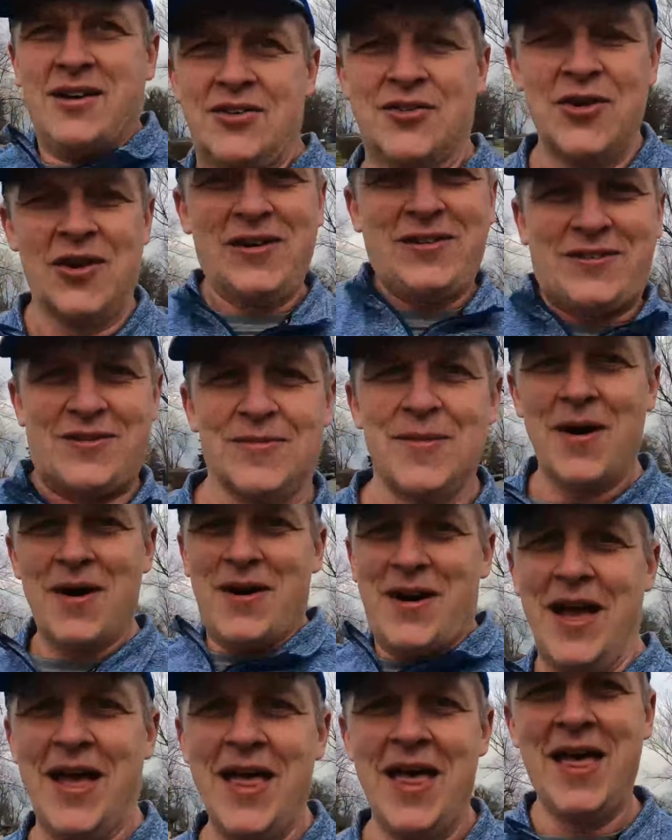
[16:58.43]
train
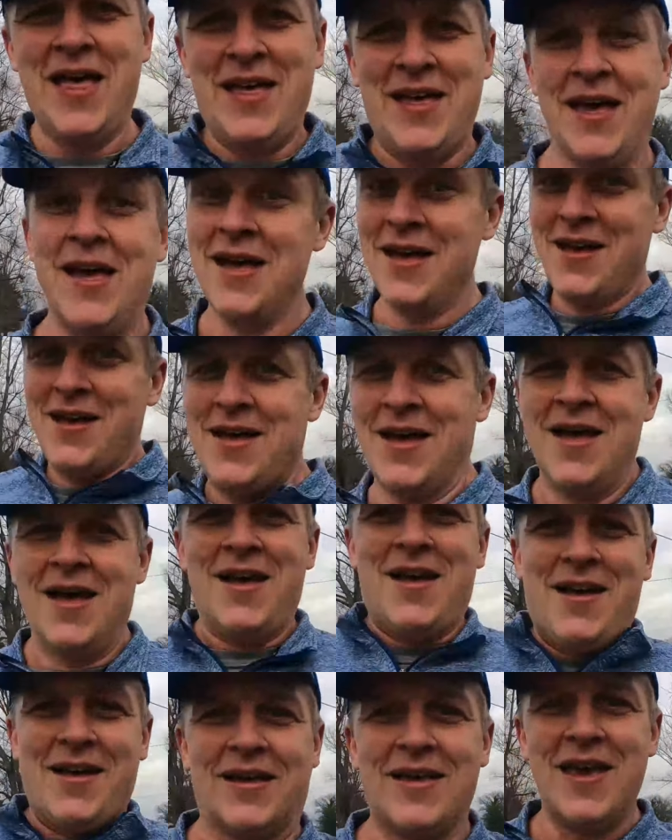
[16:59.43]
smart,
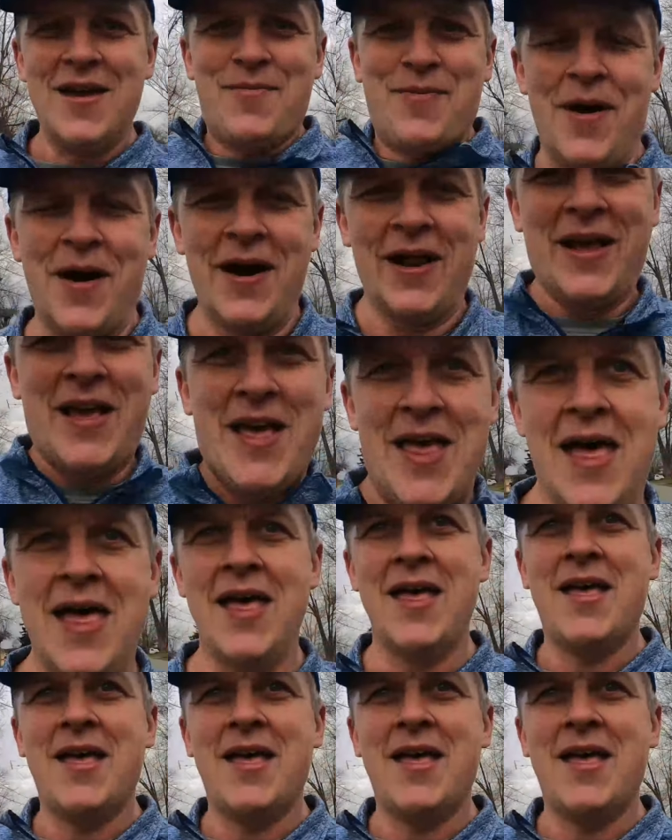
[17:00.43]
and keep running.